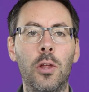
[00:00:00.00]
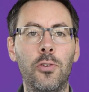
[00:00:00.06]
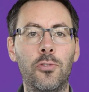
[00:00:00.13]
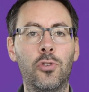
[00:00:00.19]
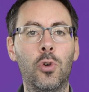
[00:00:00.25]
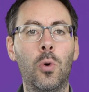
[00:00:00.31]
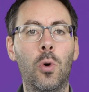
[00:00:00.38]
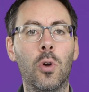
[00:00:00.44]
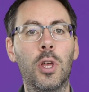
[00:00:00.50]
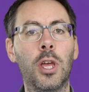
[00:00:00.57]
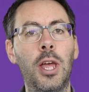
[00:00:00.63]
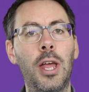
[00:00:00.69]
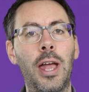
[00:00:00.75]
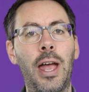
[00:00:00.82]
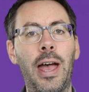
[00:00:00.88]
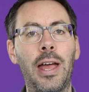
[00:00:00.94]
talk
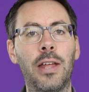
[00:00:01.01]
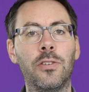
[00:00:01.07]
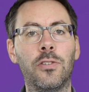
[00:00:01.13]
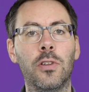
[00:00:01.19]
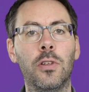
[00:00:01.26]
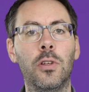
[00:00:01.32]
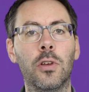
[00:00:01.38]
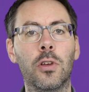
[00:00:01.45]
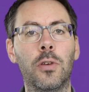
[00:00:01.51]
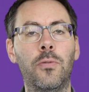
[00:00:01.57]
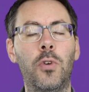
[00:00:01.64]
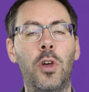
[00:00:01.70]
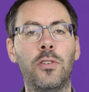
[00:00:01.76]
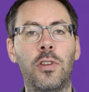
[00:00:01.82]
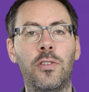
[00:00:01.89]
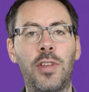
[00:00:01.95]
and
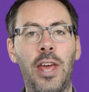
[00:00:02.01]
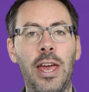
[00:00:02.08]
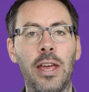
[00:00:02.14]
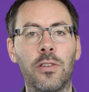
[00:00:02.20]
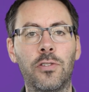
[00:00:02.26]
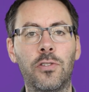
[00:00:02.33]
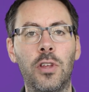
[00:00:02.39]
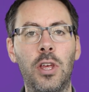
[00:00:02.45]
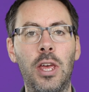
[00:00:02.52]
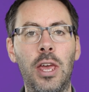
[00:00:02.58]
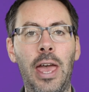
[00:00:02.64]
convert to text